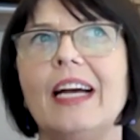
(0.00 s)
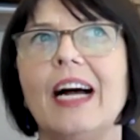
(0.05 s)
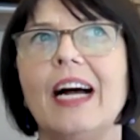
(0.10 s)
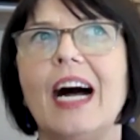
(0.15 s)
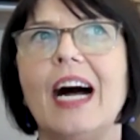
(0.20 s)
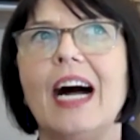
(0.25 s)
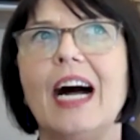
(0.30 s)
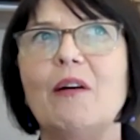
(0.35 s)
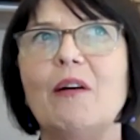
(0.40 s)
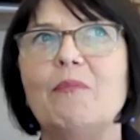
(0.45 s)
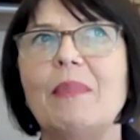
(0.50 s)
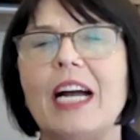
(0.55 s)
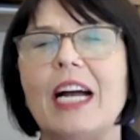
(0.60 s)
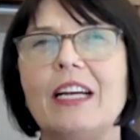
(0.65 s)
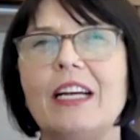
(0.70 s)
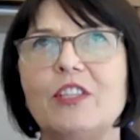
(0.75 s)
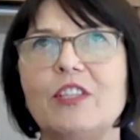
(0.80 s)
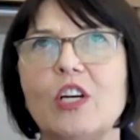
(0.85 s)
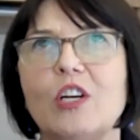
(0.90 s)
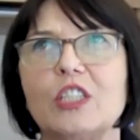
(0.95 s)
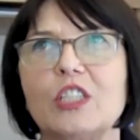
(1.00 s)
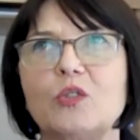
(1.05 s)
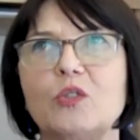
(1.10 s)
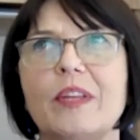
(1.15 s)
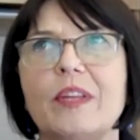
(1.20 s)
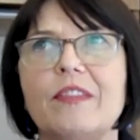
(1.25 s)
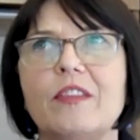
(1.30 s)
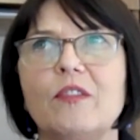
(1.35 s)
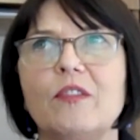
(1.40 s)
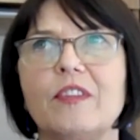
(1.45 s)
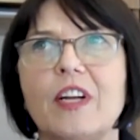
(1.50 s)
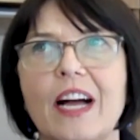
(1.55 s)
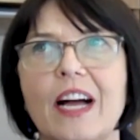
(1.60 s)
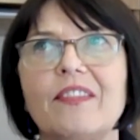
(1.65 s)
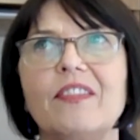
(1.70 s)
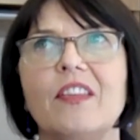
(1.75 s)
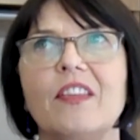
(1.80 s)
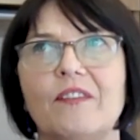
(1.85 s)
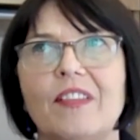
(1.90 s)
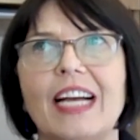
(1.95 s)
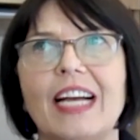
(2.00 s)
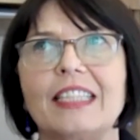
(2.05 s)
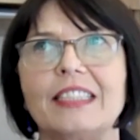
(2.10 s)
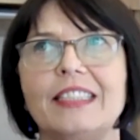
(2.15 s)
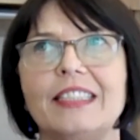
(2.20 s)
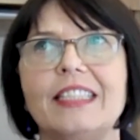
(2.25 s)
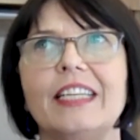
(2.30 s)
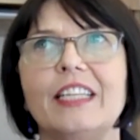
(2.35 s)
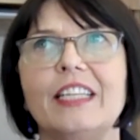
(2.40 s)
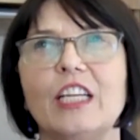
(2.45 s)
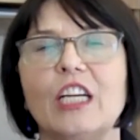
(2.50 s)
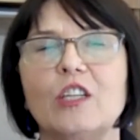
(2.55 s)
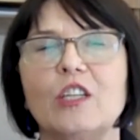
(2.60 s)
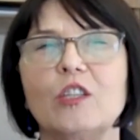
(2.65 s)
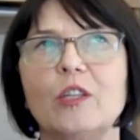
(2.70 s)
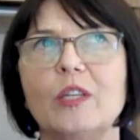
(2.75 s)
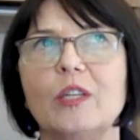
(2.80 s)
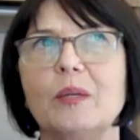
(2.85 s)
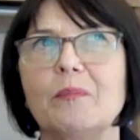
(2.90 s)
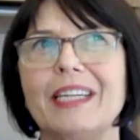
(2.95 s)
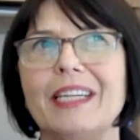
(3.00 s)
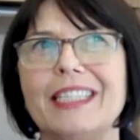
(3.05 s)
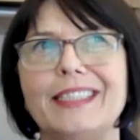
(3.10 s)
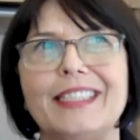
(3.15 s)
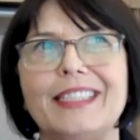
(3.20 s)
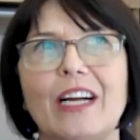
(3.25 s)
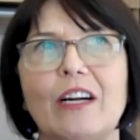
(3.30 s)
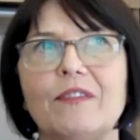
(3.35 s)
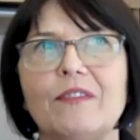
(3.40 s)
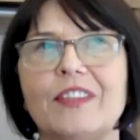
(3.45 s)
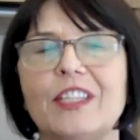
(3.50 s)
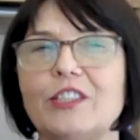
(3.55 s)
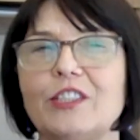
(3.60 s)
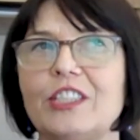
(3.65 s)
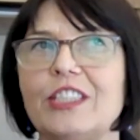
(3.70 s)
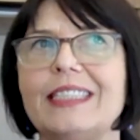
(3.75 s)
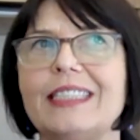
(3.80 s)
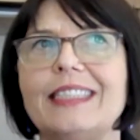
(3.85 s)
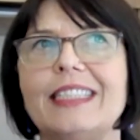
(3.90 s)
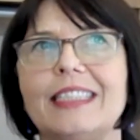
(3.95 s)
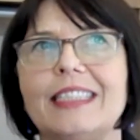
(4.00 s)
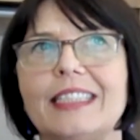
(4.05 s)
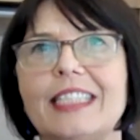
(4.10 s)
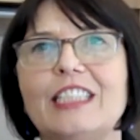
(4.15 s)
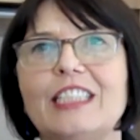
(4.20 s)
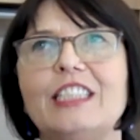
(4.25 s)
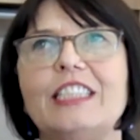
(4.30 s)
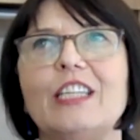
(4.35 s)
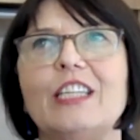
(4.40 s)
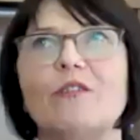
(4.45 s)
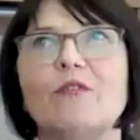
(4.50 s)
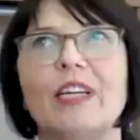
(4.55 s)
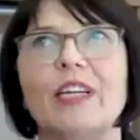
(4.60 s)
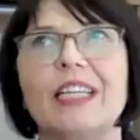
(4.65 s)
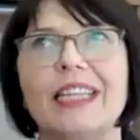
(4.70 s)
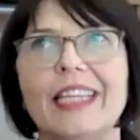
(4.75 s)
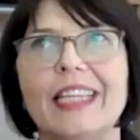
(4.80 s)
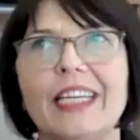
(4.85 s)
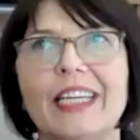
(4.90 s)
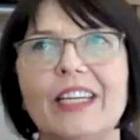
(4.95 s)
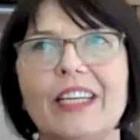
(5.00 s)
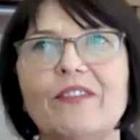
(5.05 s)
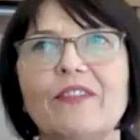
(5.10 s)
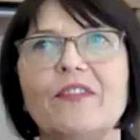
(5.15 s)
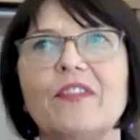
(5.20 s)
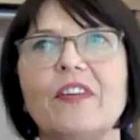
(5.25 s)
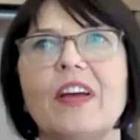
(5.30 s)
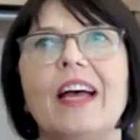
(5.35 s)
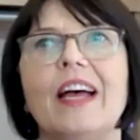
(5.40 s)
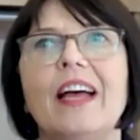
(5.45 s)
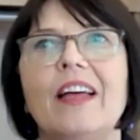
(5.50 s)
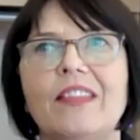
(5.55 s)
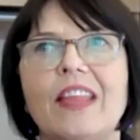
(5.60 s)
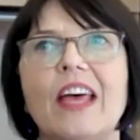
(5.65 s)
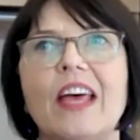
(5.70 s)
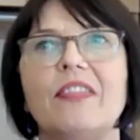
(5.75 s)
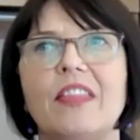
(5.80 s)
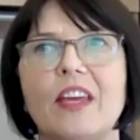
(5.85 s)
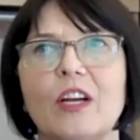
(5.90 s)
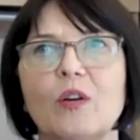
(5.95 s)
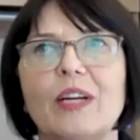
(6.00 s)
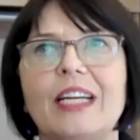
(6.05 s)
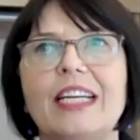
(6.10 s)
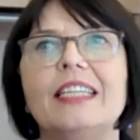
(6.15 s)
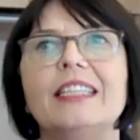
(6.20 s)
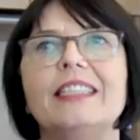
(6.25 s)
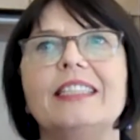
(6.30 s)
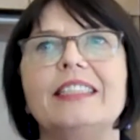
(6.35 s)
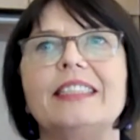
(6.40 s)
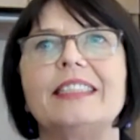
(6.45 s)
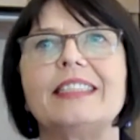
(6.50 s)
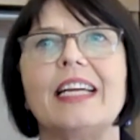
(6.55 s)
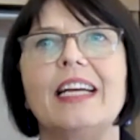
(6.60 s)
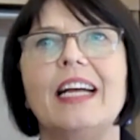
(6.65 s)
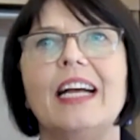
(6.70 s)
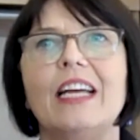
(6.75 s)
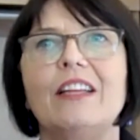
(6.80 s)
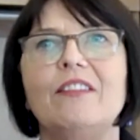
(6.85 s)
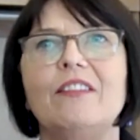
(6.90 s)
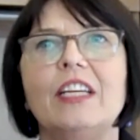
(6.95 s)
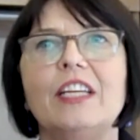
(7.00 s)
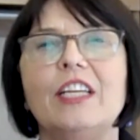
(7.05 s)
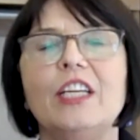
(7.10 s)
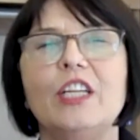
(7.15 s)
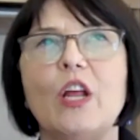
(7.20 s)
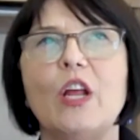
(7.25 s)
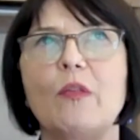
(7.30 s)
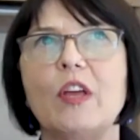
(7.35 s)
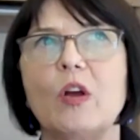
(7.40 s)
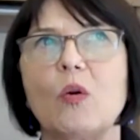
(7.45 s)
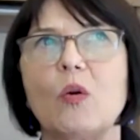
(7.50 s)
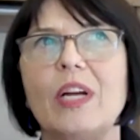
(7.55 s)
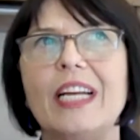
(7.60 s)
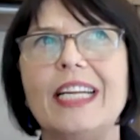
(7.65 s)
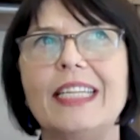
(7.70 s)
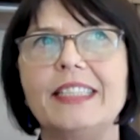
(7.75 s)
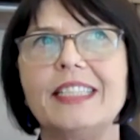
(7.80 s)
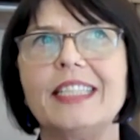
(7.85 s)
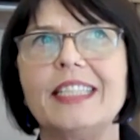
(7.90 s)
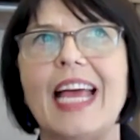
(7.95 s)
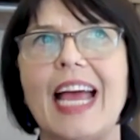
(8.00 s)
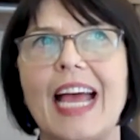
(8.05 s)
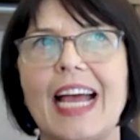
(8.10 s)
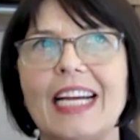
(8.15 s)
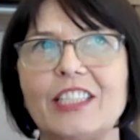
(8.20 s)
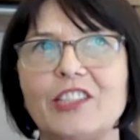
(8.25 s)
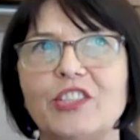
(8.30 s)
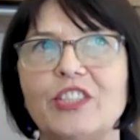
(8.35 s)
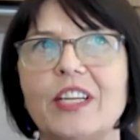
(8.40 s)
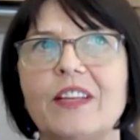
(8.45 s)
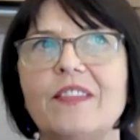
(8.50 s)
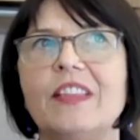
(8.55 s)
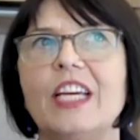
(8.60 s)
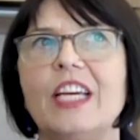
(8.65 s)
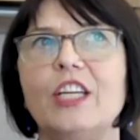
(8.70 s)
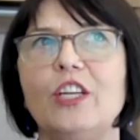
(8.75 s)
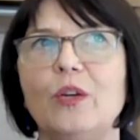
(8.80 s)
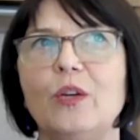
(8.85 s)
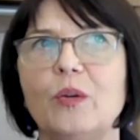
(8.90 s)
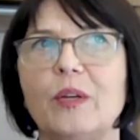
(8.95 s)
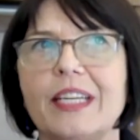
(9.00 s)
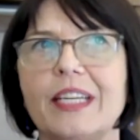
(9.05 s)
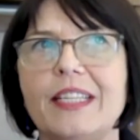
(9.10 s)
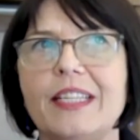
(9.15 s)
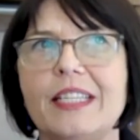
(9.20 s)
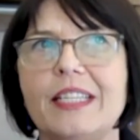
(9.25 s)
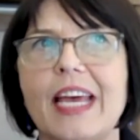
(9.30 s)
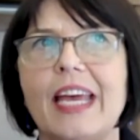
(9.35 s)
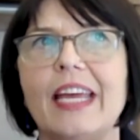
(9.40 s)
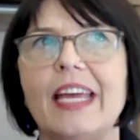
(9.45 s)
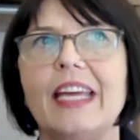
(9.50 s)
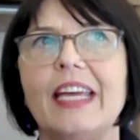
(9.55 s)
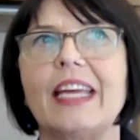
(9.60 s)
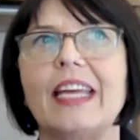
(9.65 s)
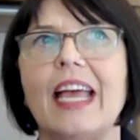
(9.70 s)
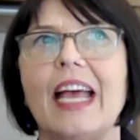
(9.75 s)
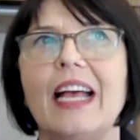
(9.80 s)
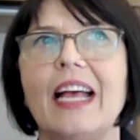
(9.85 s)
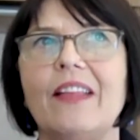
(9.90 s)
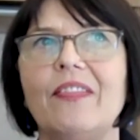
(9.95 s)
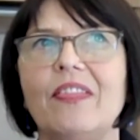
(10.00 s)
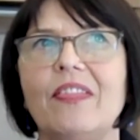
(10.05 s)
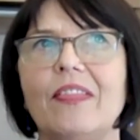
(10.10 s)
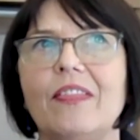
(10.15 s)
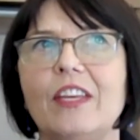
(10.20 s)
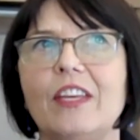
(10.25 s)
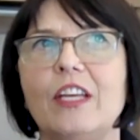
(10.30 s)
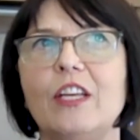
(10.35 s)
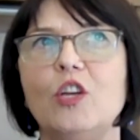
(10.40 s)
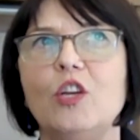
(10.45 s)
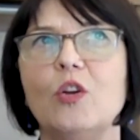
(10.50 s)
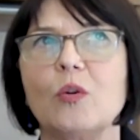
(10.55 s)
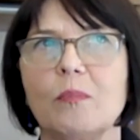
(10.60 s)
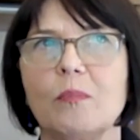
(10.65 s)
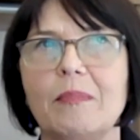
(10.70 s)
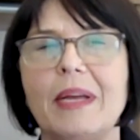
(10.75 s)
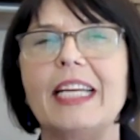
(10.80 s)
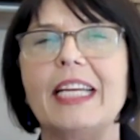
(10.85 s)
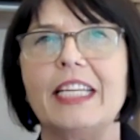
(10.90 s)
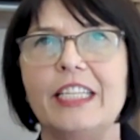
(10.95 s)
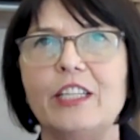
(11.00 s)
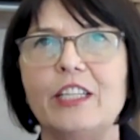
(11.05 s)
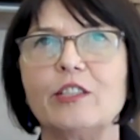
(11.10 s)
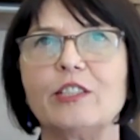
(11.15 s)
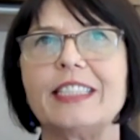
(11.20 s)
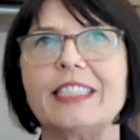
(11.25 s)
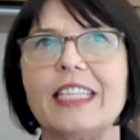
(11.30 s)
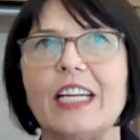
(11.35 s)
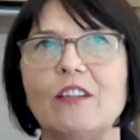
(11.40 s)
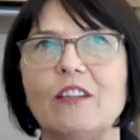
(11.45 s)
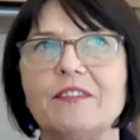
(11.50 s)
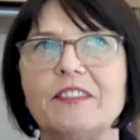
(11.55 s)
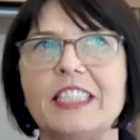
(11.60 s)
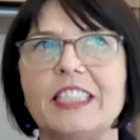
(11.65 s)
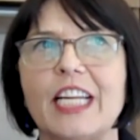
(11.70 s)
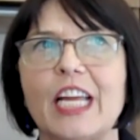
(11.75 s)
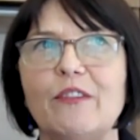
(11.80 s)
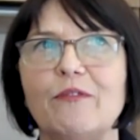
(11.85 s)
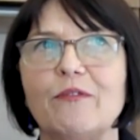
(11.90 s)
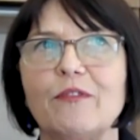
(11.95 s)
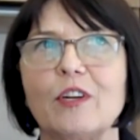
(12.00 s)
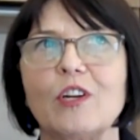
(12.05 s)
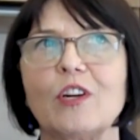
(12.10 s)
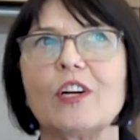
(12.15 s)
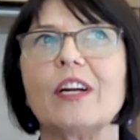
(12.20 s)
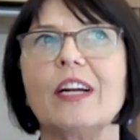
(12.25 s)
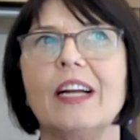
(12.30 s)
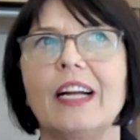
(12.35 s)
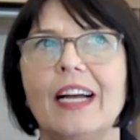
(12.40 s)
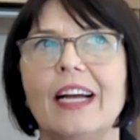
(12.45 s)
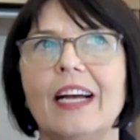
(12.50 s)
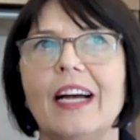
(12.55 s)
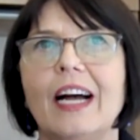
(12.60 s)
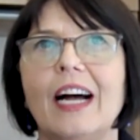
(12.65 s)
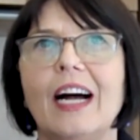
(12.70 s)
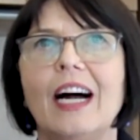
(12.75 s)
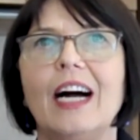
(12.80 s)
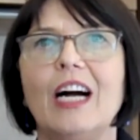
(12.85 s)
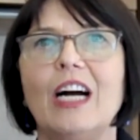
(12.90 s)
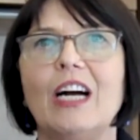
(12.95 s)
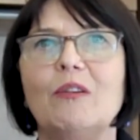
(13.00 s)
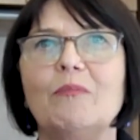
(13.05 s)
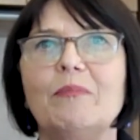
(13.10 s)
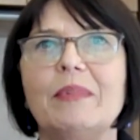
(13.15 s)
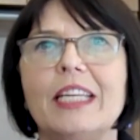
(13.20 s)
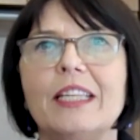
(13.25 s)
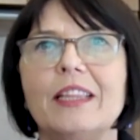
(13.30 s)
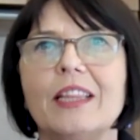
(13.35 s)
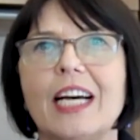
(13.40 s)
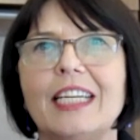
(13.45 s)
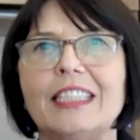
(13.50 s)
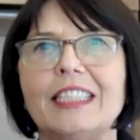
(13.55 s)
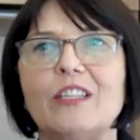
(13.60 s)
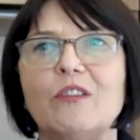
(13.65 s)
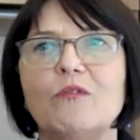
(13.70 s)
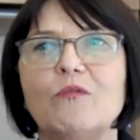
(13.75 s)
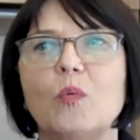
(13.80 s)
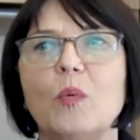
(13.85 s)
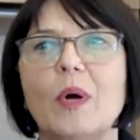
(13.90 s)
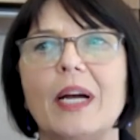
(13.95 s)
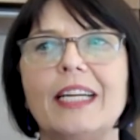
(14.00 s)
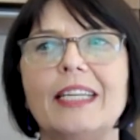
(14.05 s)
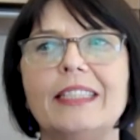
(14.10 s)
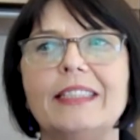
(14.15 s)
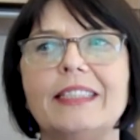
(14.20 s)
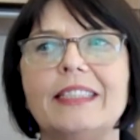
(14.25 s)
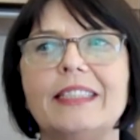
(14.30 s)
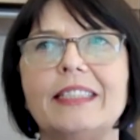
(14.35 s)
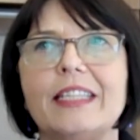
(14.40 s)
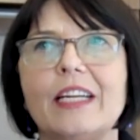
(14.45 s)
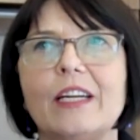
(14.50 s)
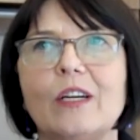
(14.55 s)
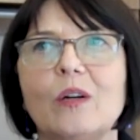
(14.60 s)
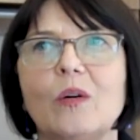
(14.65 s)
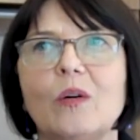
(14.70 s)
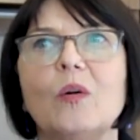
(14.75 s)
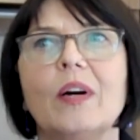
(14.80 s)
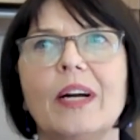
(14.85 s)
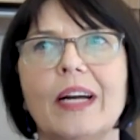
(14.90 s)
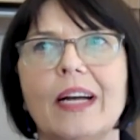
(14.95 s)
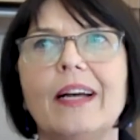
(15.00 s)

I have talked with who've gotten the vaccine, including myself, there's just a sense of relief that there is, you know, there is an action that you can take and you're making yourself safer in lots of ways. So